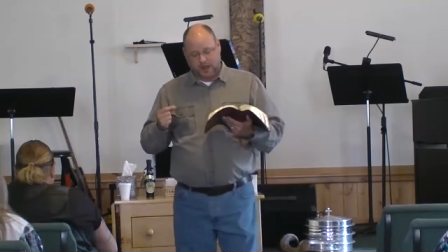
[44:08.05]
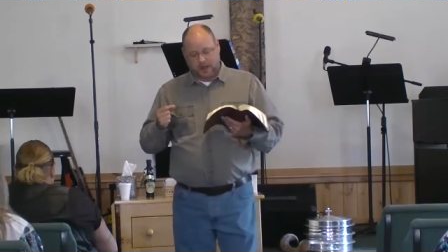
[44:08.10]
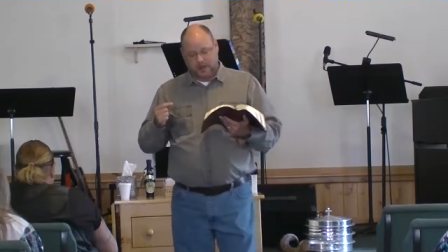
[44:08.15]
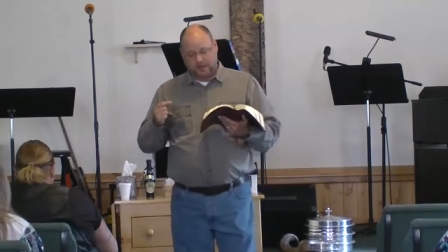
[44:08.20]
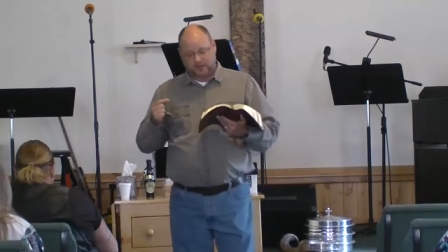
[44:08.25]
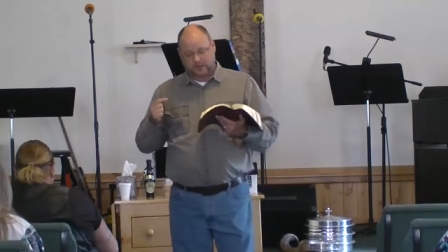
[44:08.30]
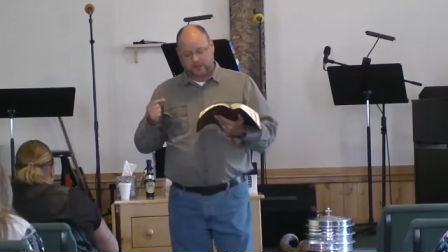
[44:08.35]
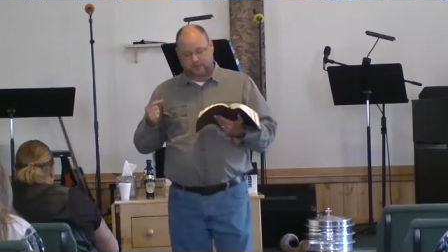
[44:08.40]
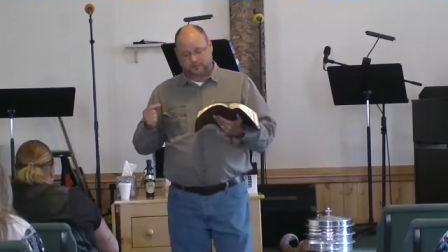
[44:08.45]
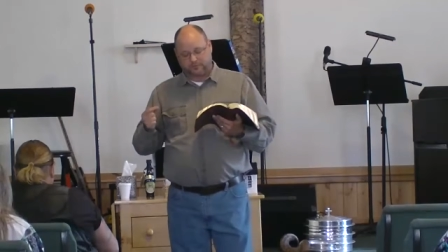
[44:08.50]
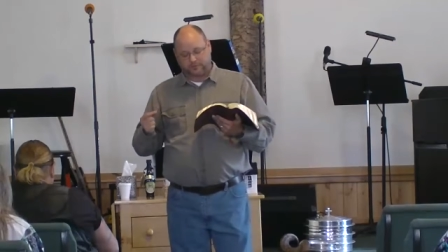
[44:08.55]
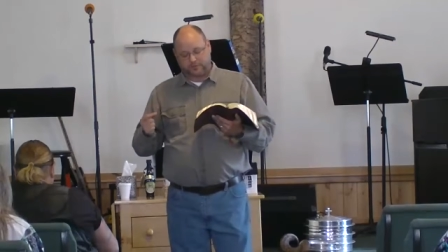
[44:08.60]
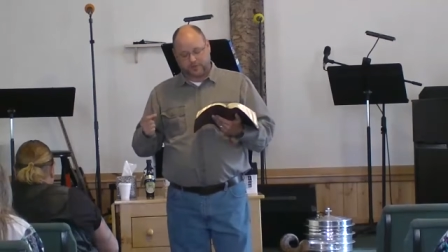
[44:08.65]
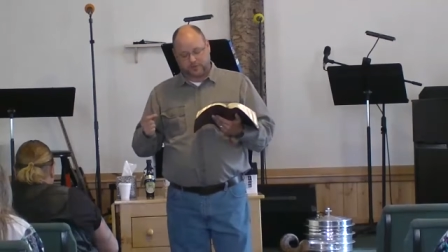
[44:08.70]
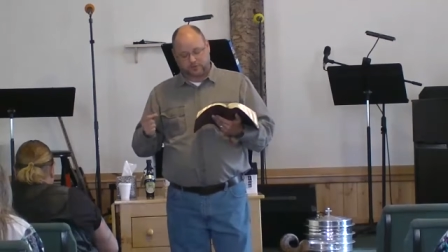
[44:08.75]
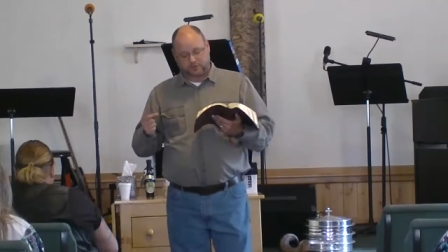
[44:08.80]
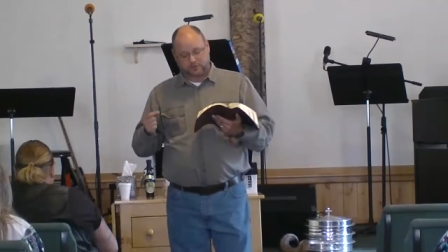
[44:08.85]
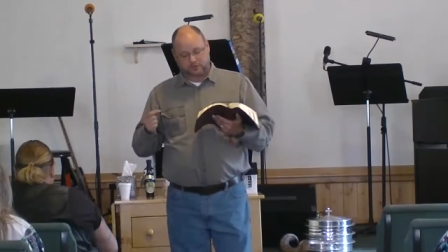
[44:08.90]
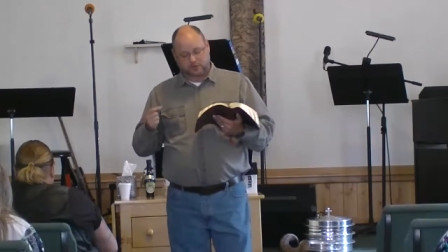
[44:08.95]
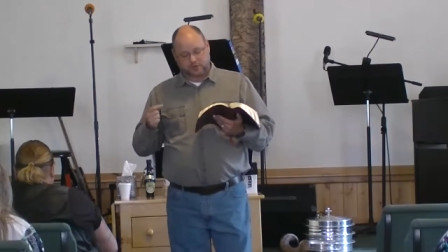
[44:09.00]
and in the
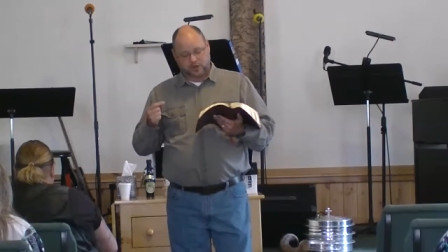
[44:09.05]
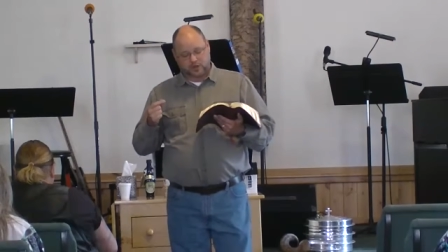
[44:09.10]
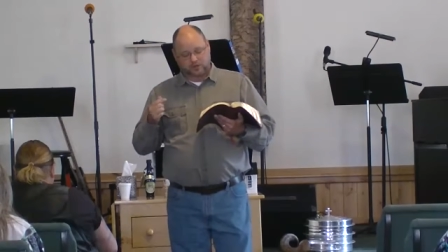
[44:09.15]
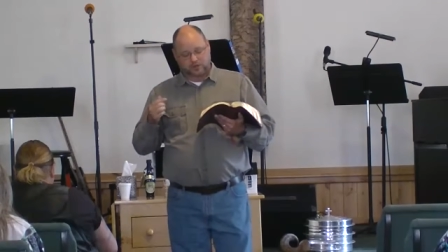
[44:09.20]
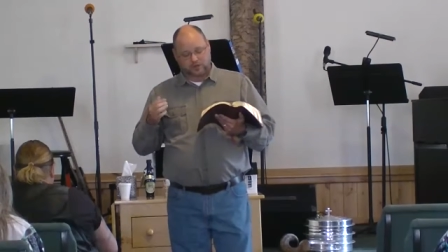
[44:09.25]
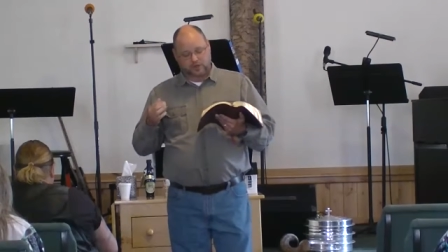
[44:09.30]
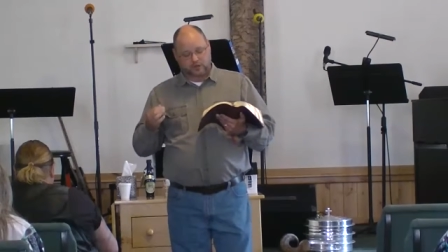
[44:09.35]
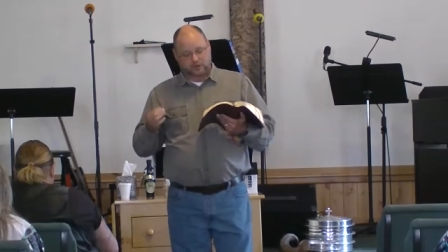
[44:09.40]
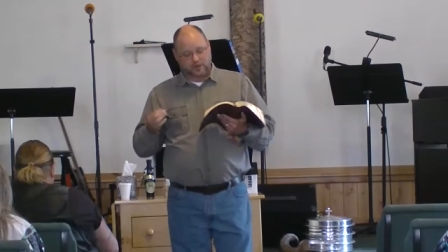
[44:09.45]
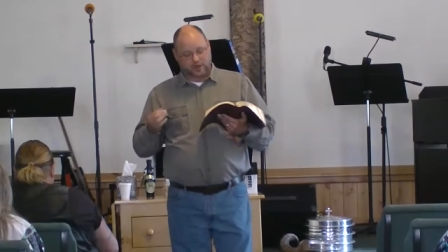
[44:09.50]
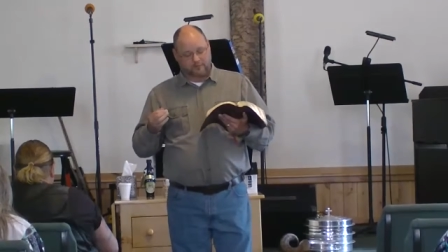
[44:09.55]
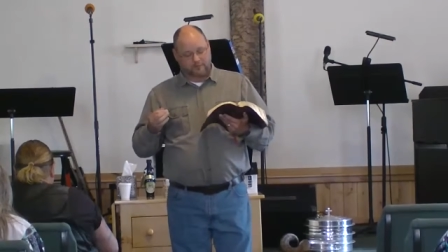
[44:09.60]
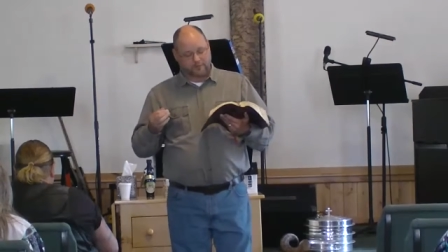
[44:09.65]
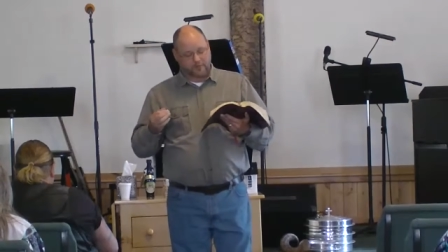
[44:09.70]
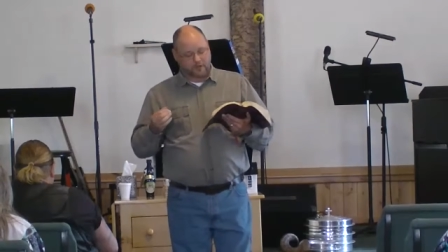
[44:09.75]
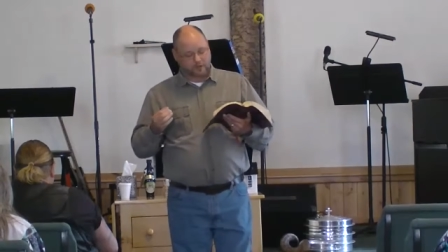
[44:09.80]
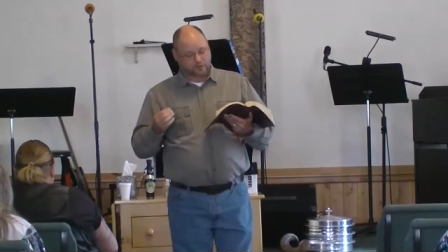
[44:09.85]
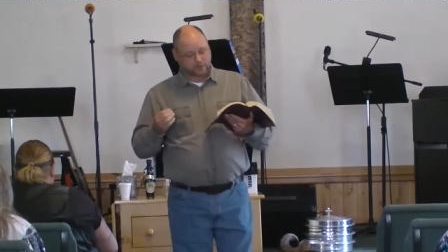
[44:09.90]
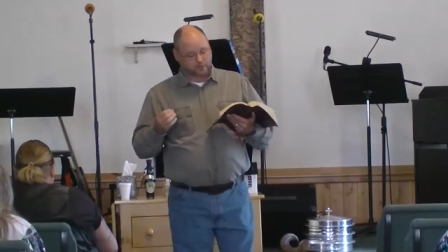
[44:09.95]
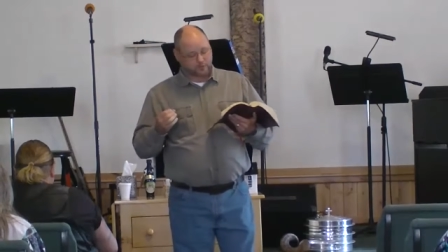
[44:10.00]
fields shall not
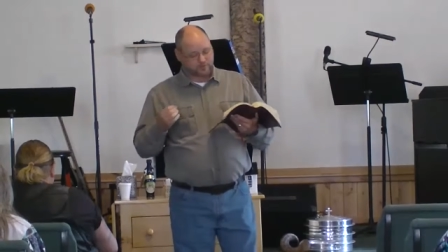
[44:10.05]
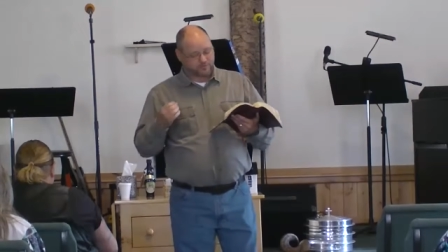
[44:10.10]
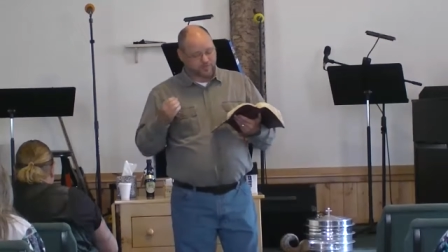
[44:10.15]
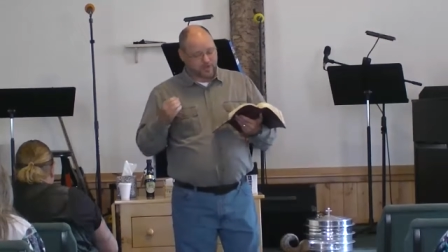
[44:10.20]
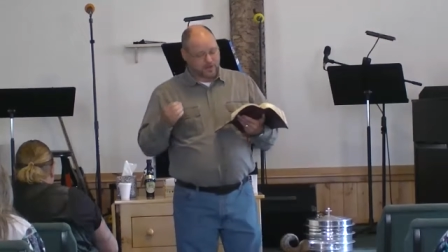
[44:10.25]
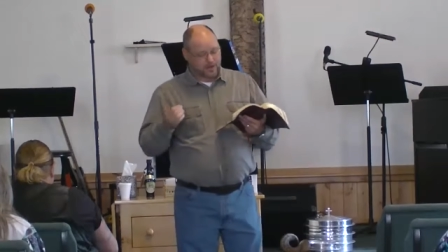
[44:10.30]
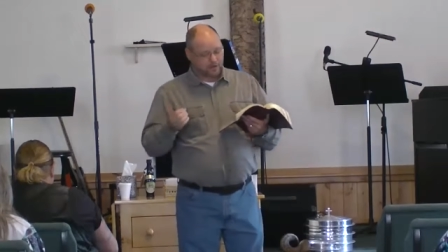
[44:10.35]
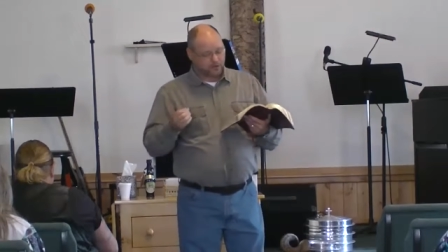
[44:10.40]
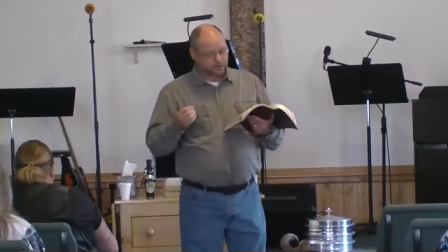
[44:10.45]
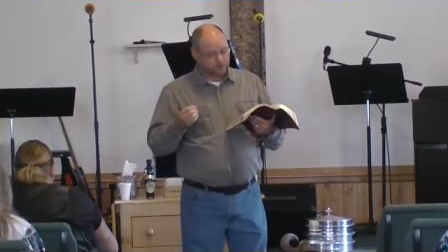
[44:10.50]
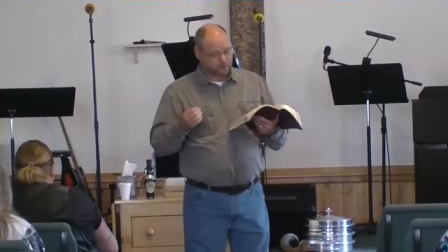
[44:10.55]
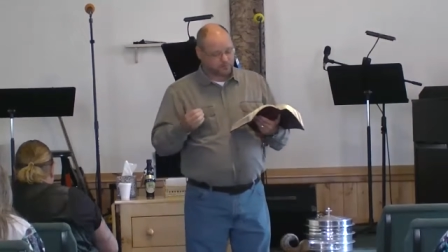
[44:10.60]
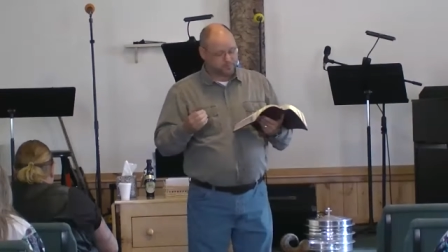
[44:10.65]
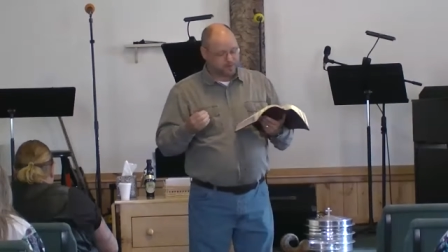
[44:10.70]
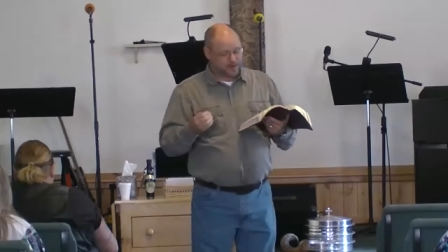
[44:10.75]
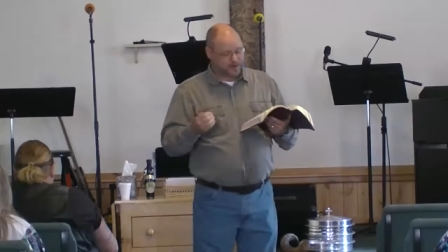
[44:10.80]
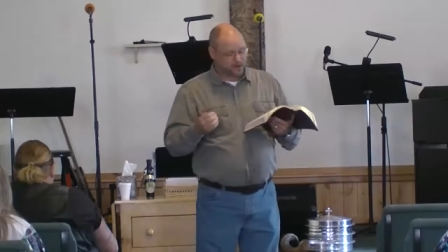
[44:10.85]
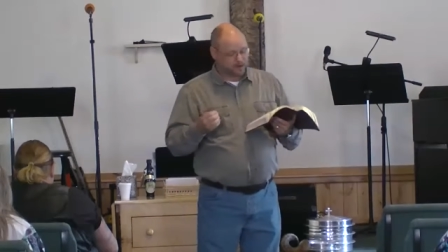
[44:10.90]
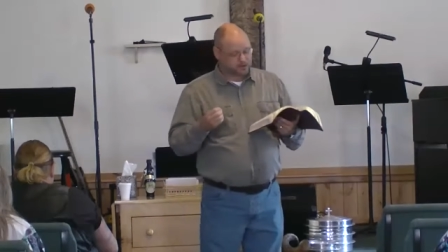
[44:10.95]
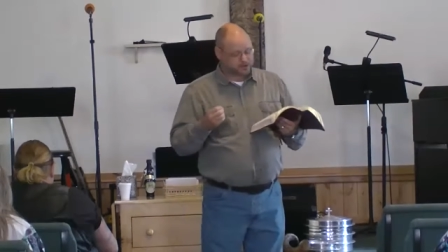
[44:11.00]
fail to, fail to
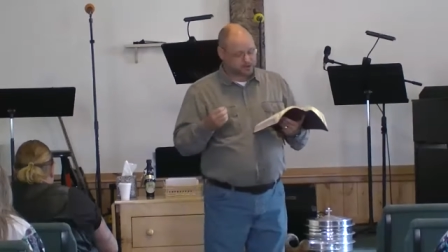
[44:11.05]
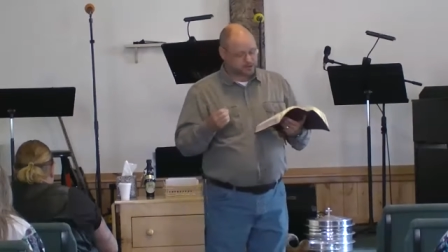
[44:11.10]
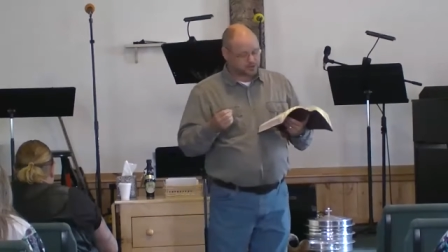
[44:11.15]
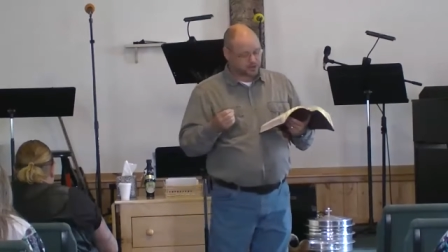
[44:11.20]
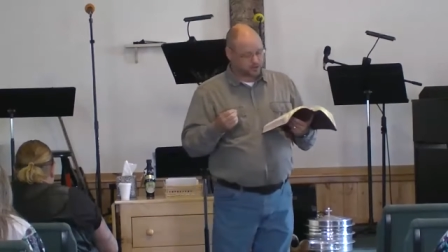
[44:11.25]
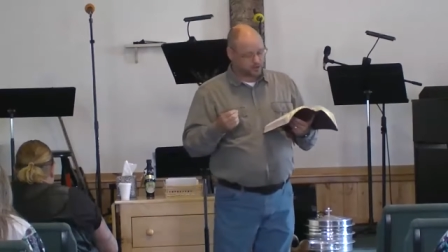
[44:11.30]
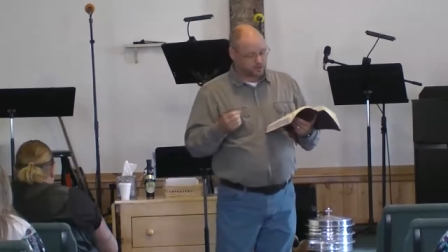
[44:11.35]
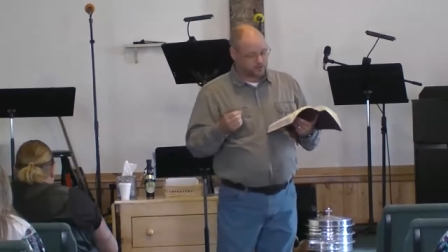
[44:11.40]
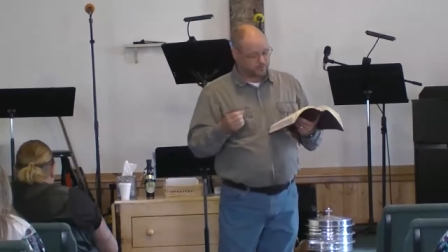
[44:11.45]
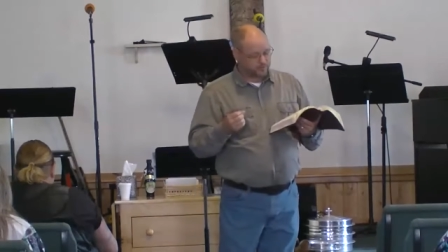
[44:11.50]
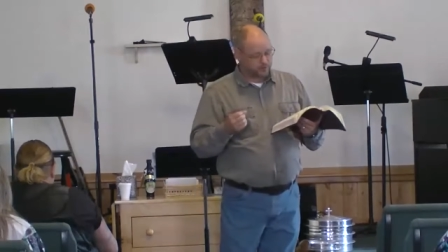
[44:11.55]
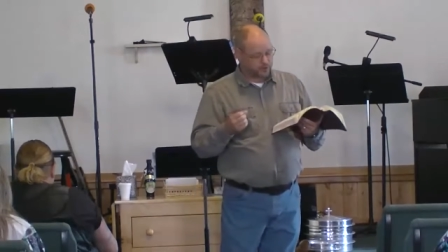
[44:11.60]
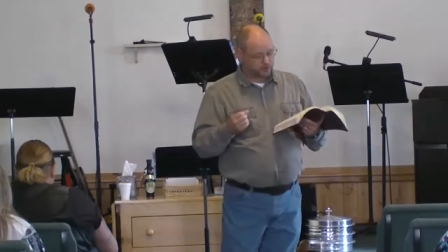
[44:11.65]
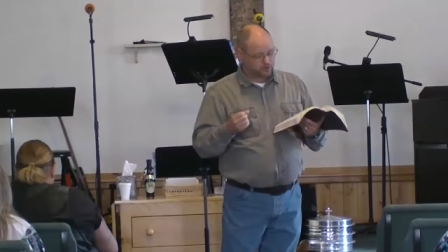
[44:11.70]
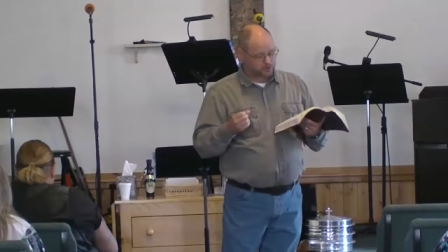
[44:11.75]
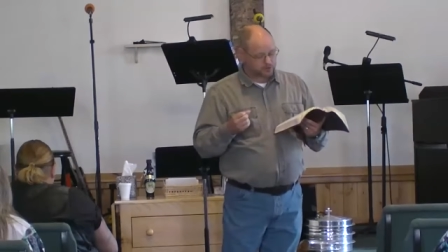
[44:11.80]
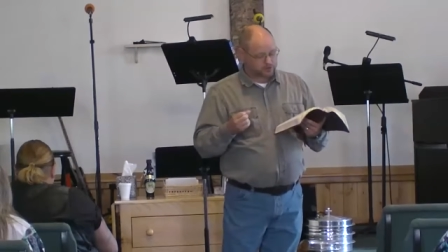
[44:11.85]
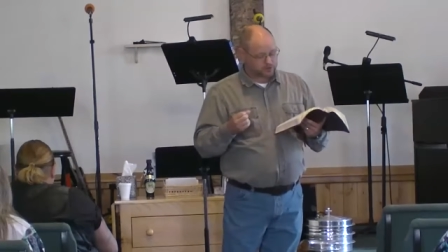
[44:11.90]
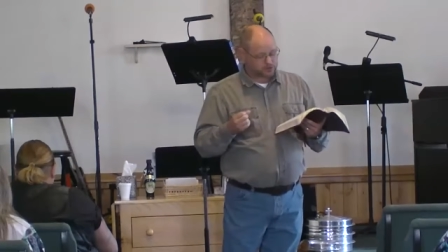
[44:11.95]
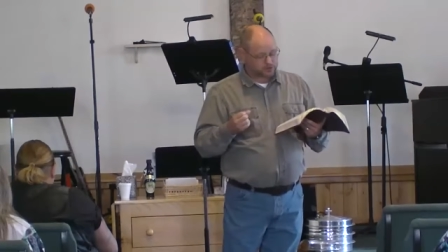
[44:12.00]
bear, says the Lord of
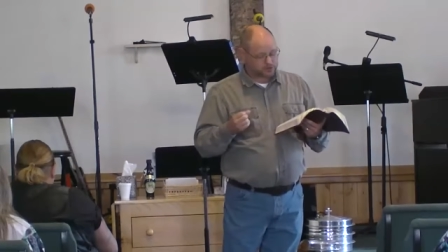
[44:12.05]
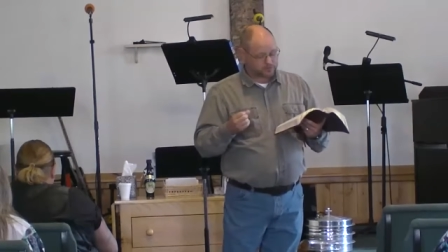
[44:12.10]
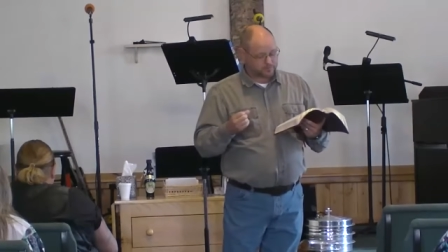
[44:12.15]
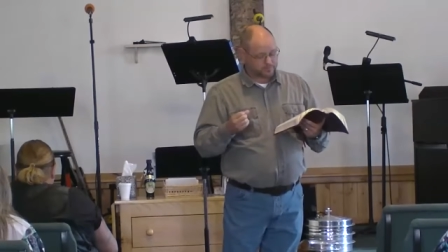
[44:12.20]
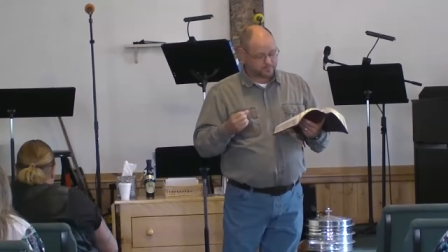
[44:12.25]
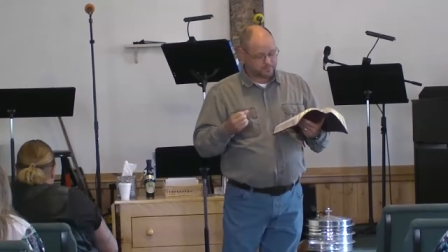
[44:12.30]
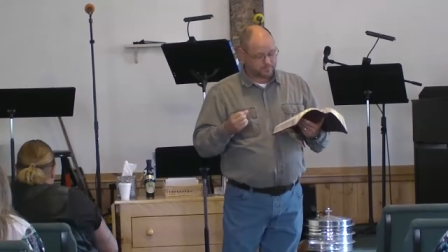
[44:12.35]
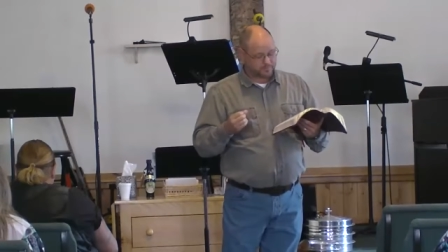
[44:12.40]
hosts.